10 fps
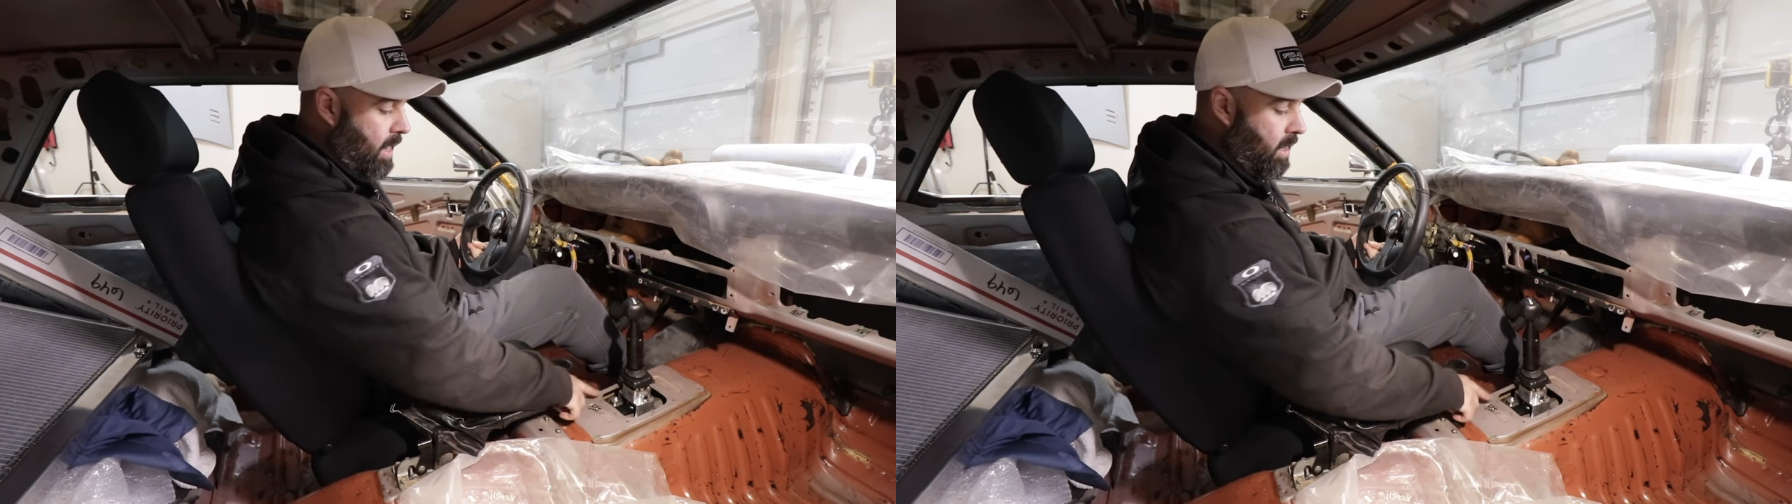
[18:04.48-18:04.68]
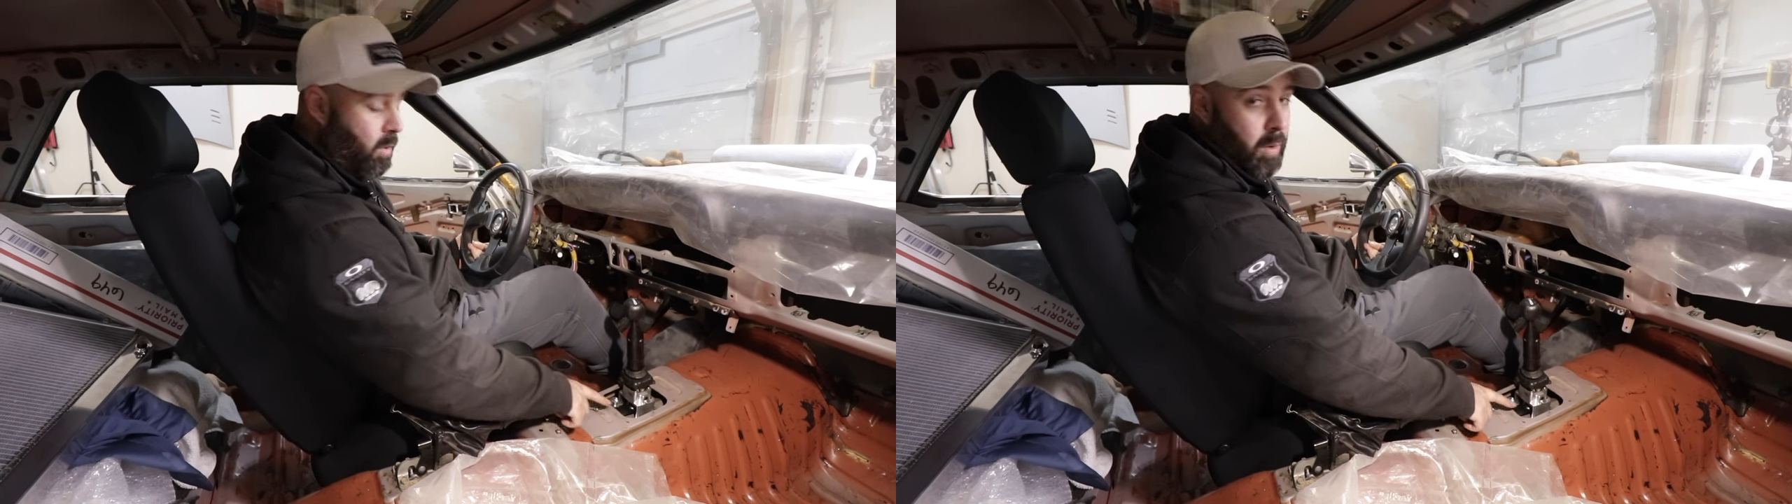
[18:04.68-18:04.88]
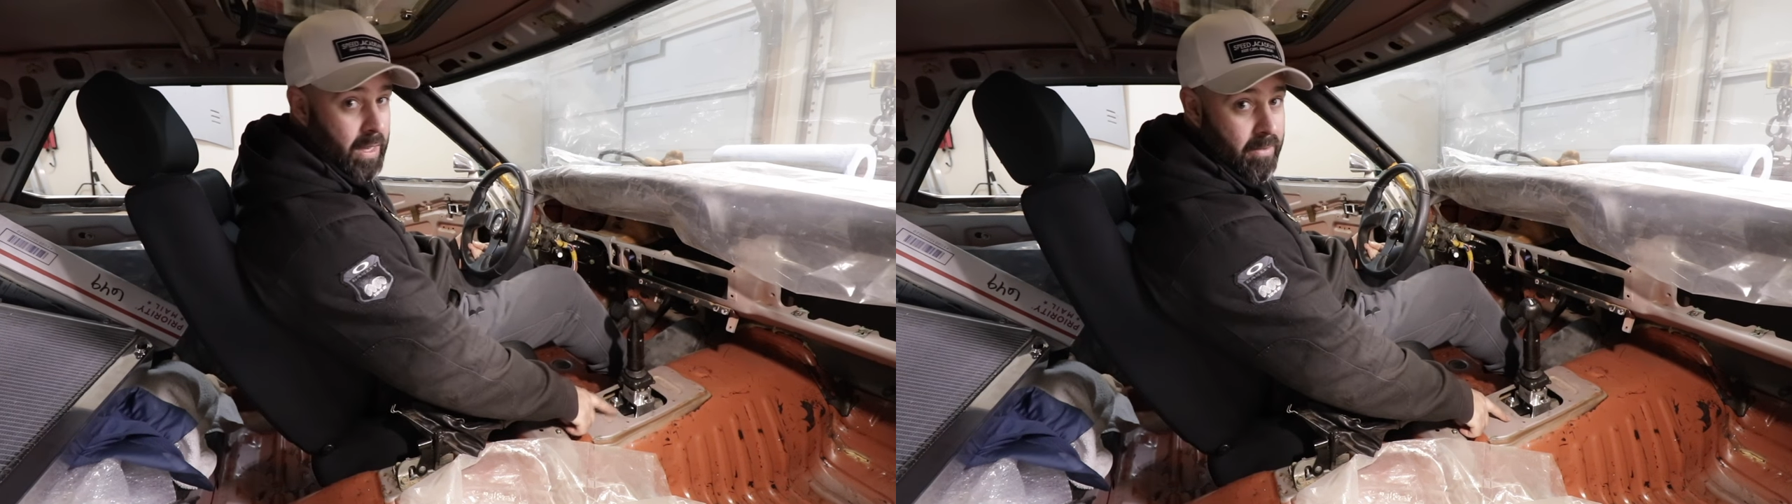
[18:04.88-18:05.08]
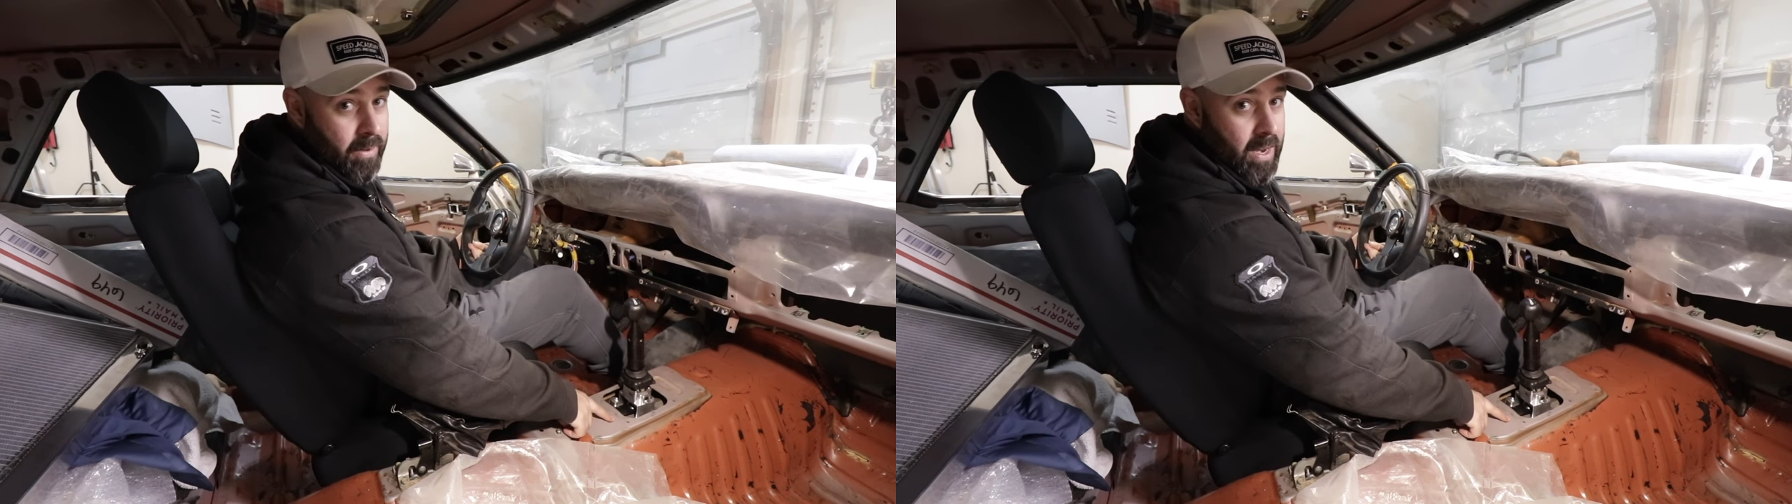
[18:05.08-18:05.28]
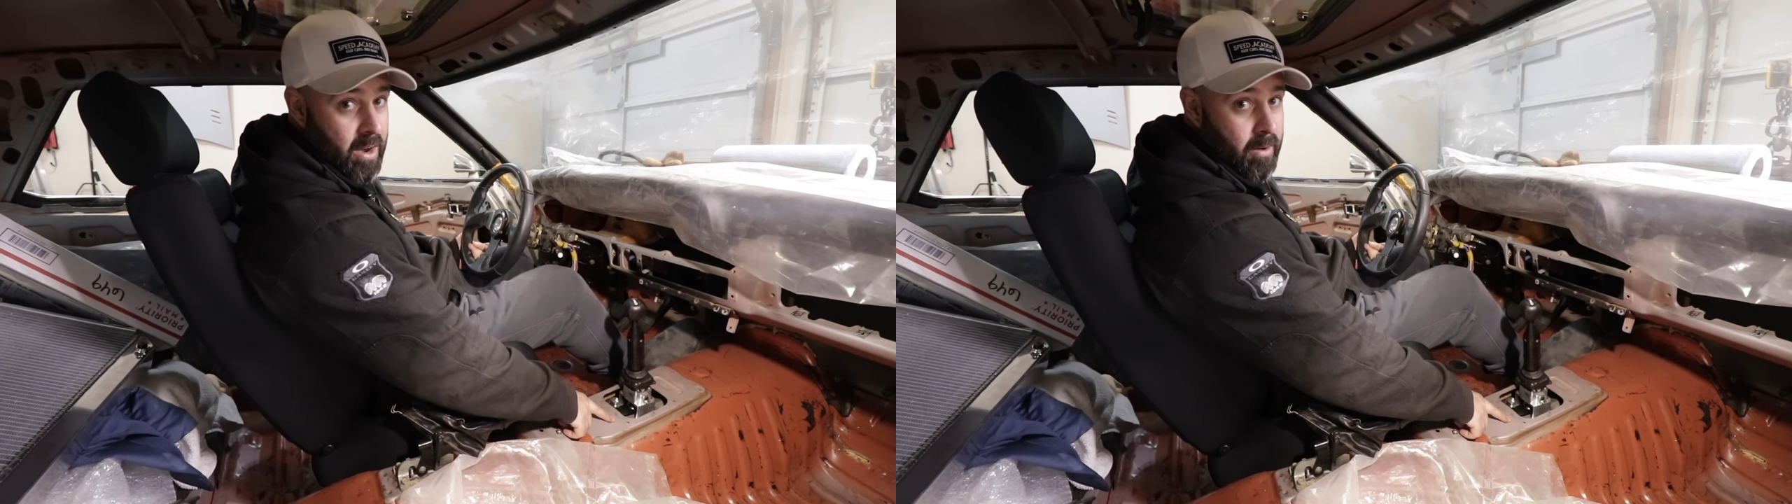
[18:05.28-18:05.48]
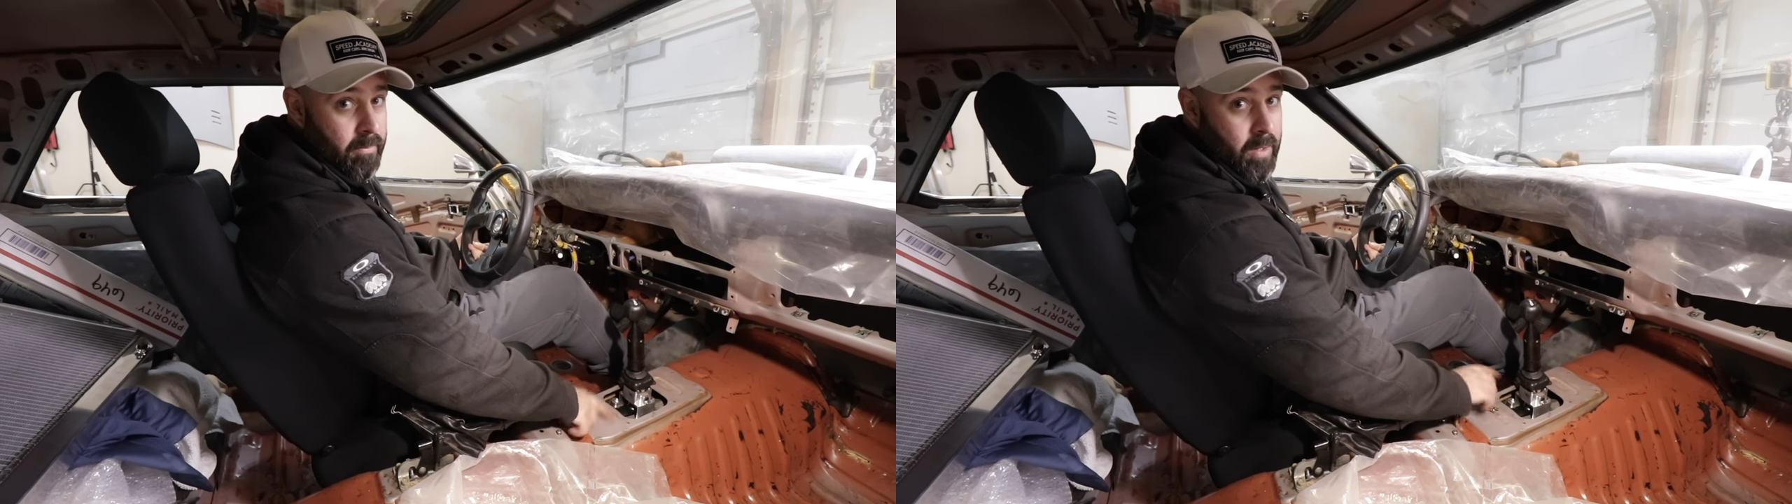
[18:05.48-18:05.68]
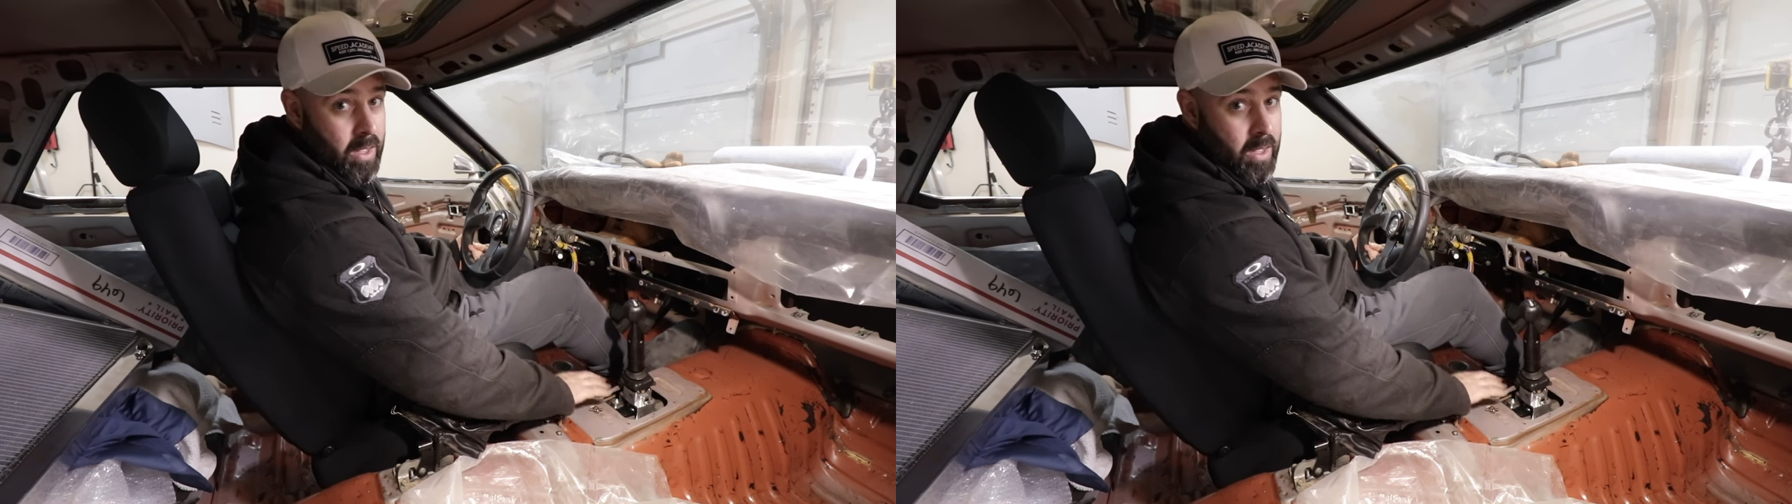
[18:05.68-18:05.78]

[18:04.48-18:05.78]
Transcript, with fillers: a little relief in here,